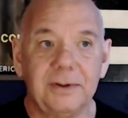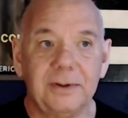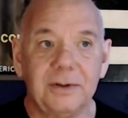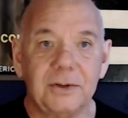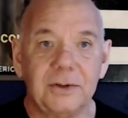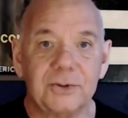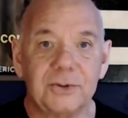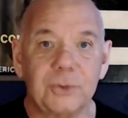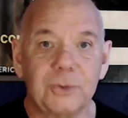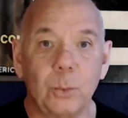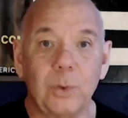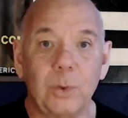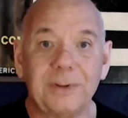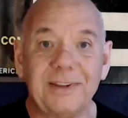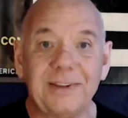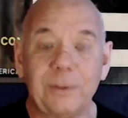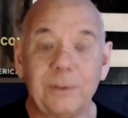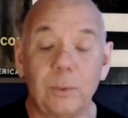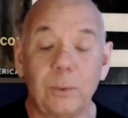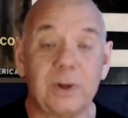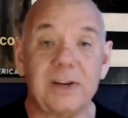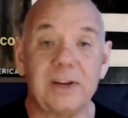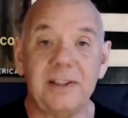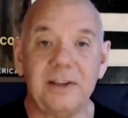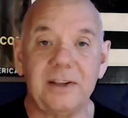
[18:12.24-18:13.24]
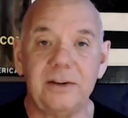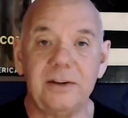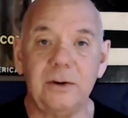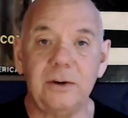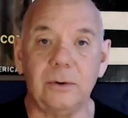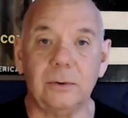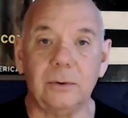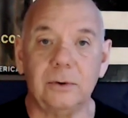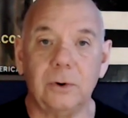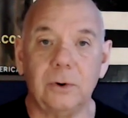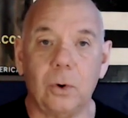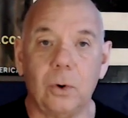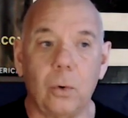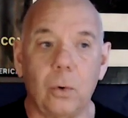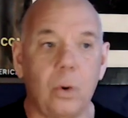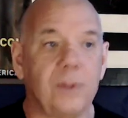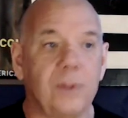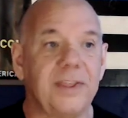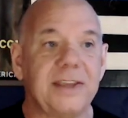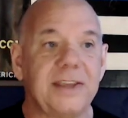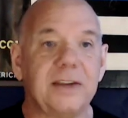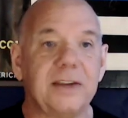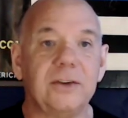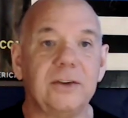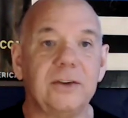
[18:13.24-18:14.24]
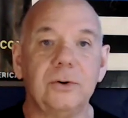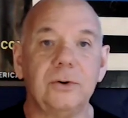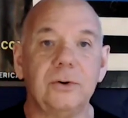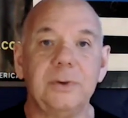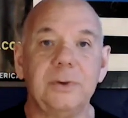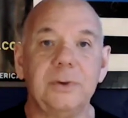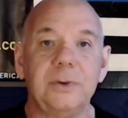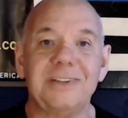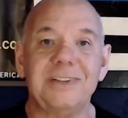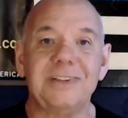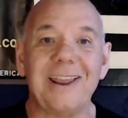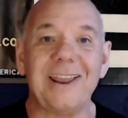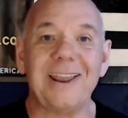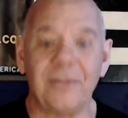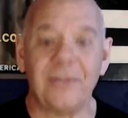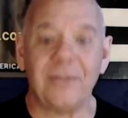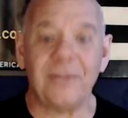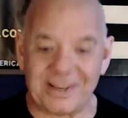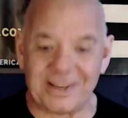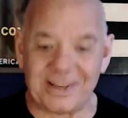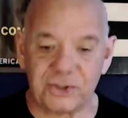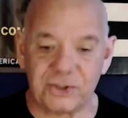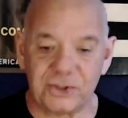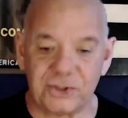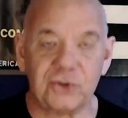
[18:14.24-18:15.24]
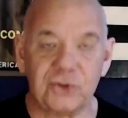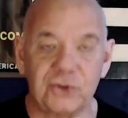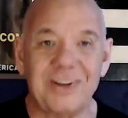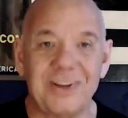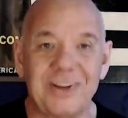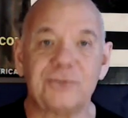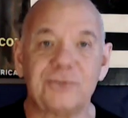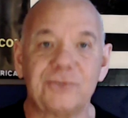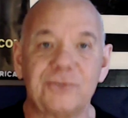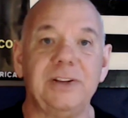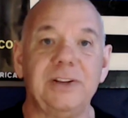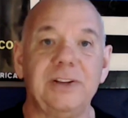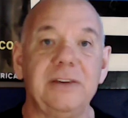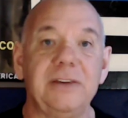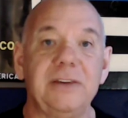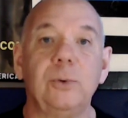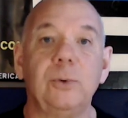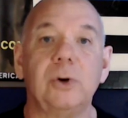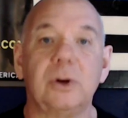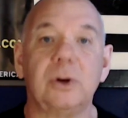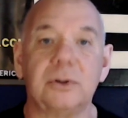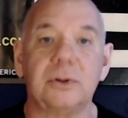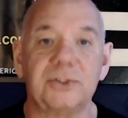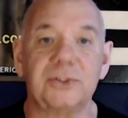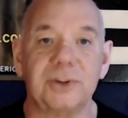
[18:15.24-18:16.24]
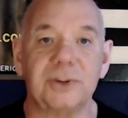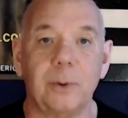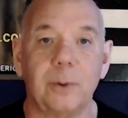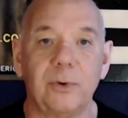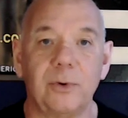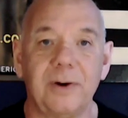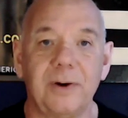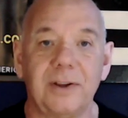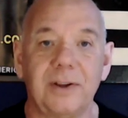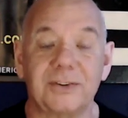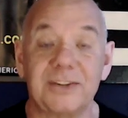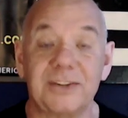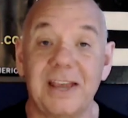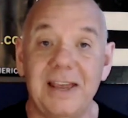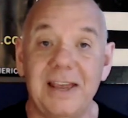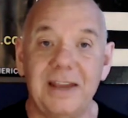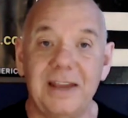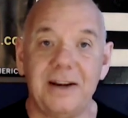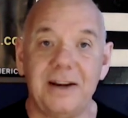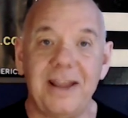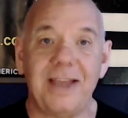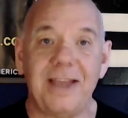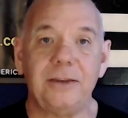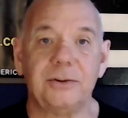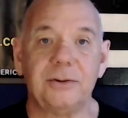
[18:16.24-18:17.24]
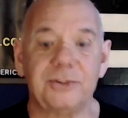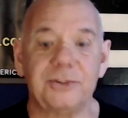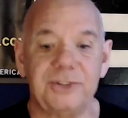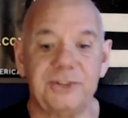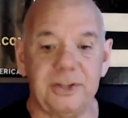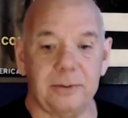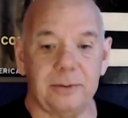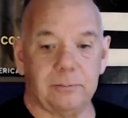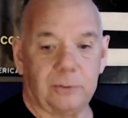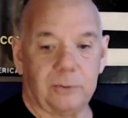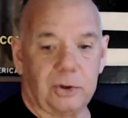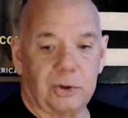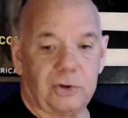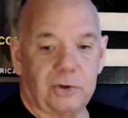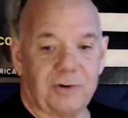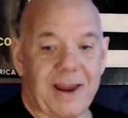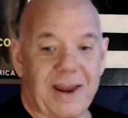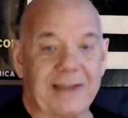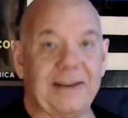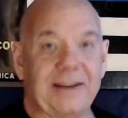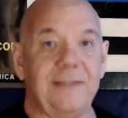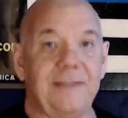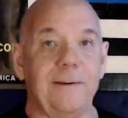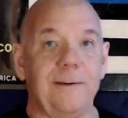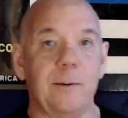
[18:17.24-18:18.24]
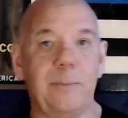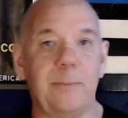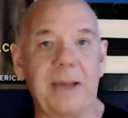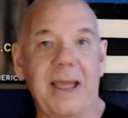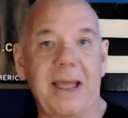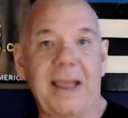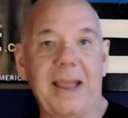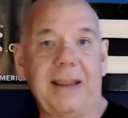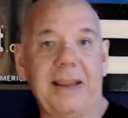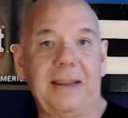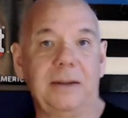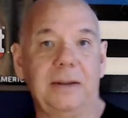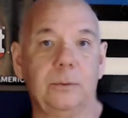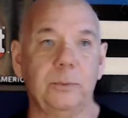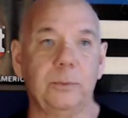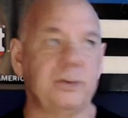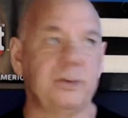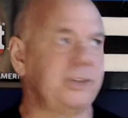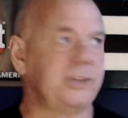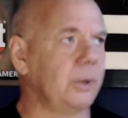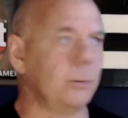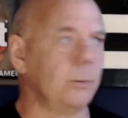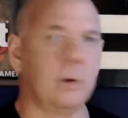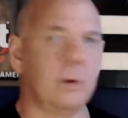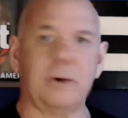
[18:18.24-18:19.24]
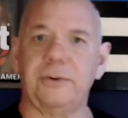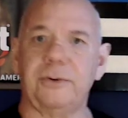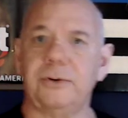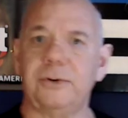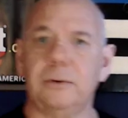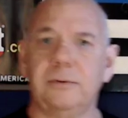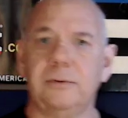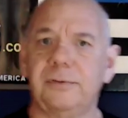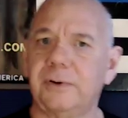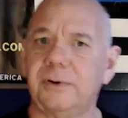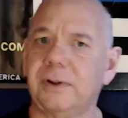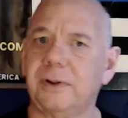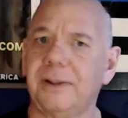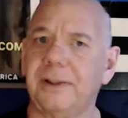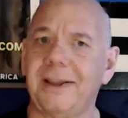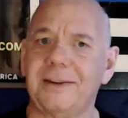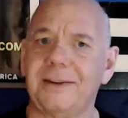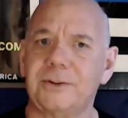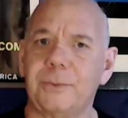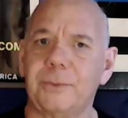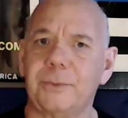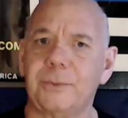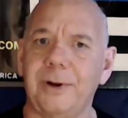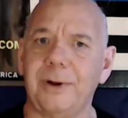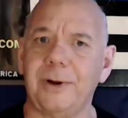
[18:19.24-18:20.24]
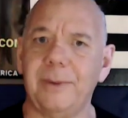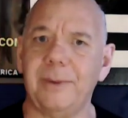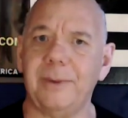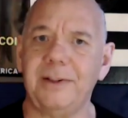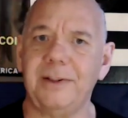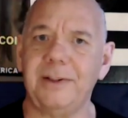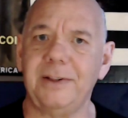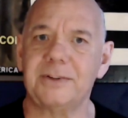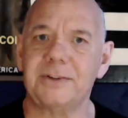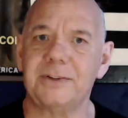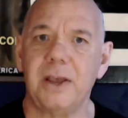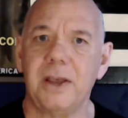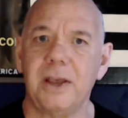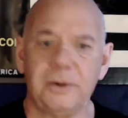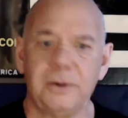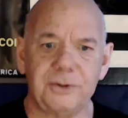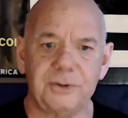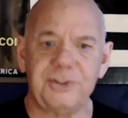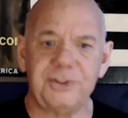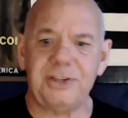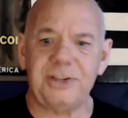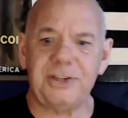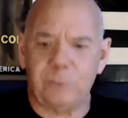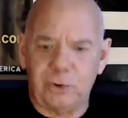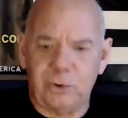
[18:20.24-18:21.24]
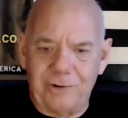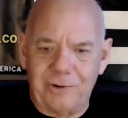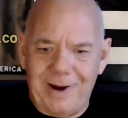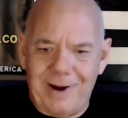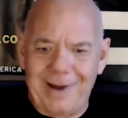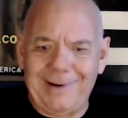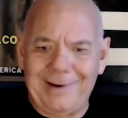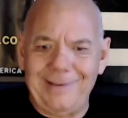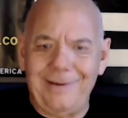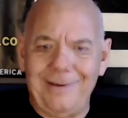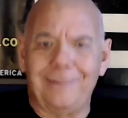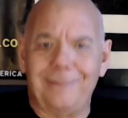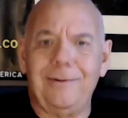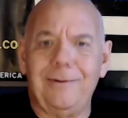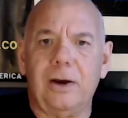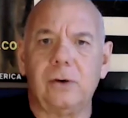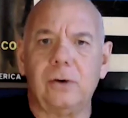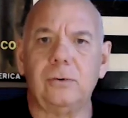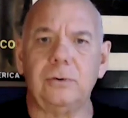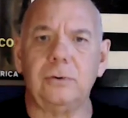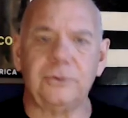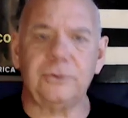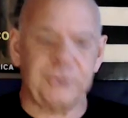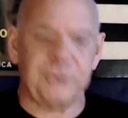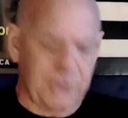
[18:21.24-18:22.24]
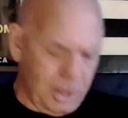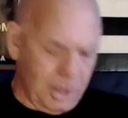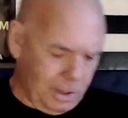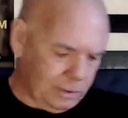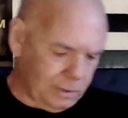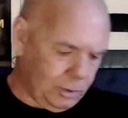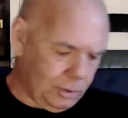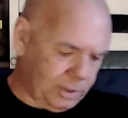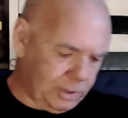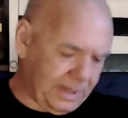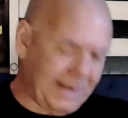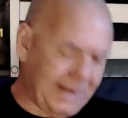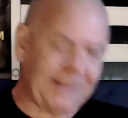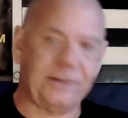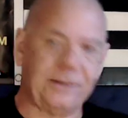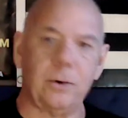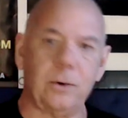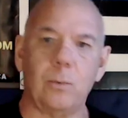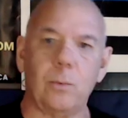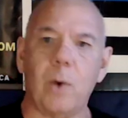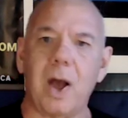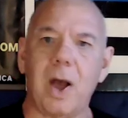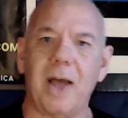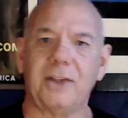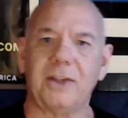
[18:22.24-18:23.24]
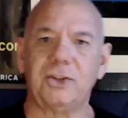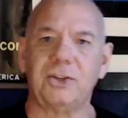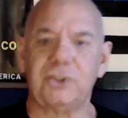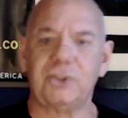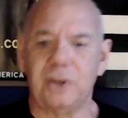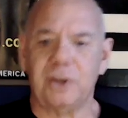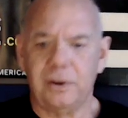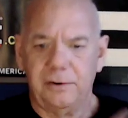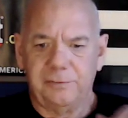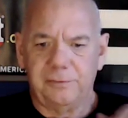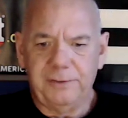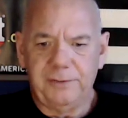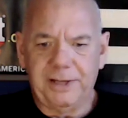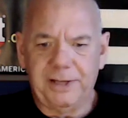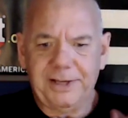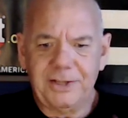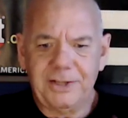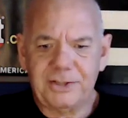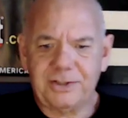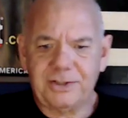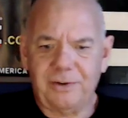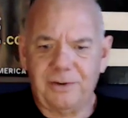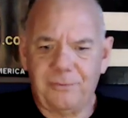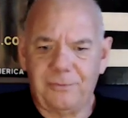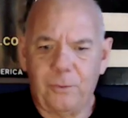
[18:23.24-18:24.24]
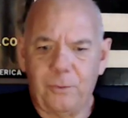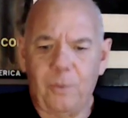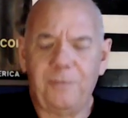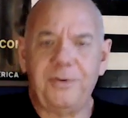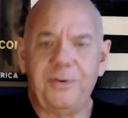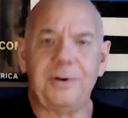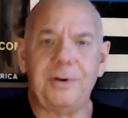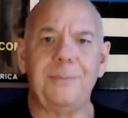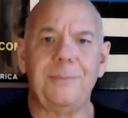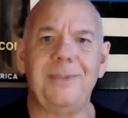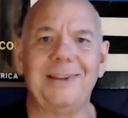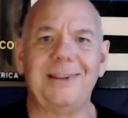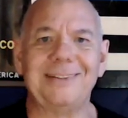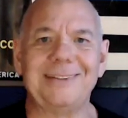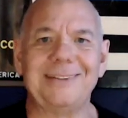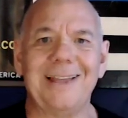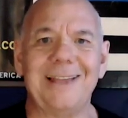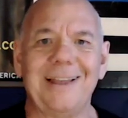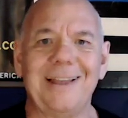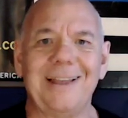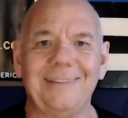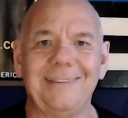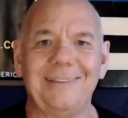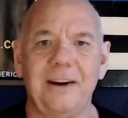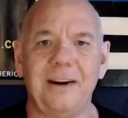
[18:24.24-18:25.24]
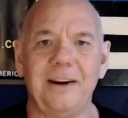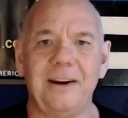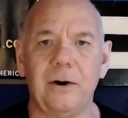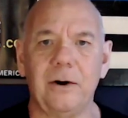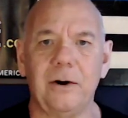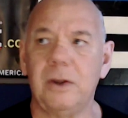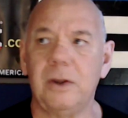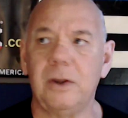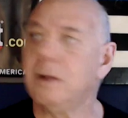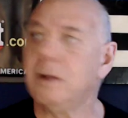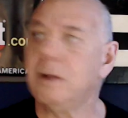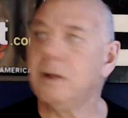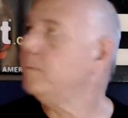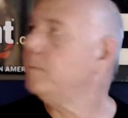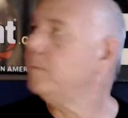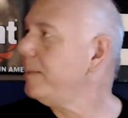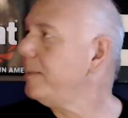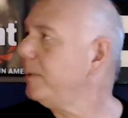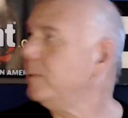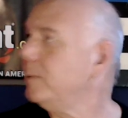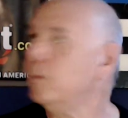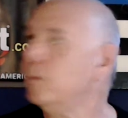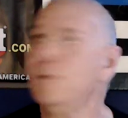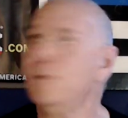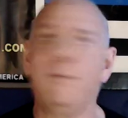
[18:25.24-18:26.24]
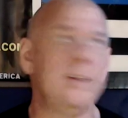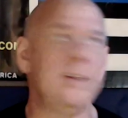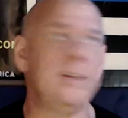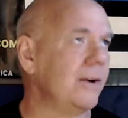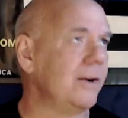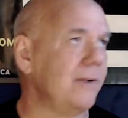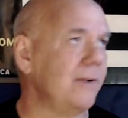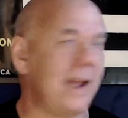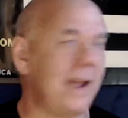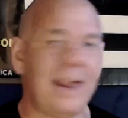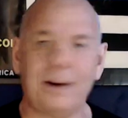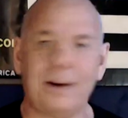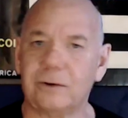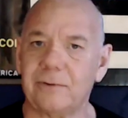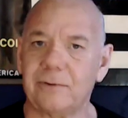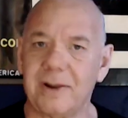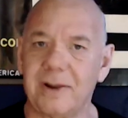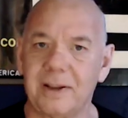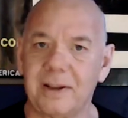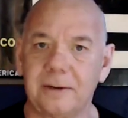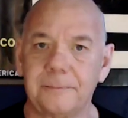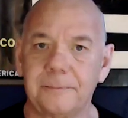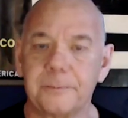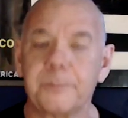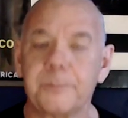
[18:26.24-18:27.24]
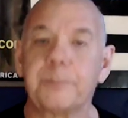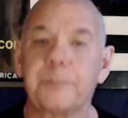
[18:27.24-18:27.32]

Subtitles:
So what can they do? All they can do is now that stress relief will go somewhere else. Now you'll see them cracking their back, which they weren't doing for the last 20 minutes. You'll see them cracking their knuckles, looking at their watch, flicking stuff off of them that's not there, maybe moving their neck around.